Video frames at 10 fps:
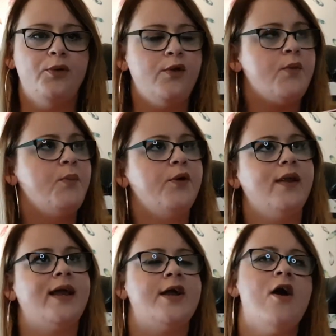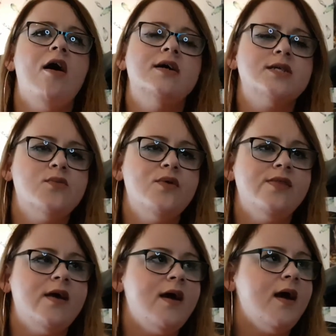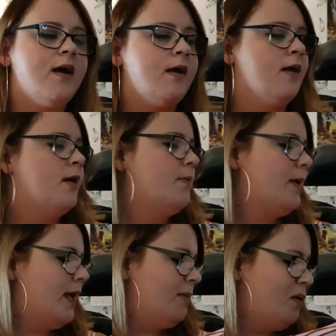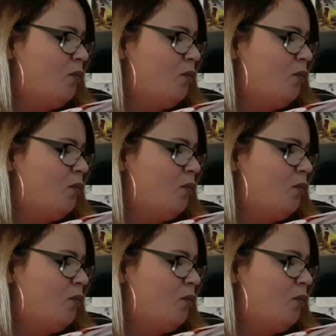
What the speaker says: You can put like a cardigan with it, make it a bit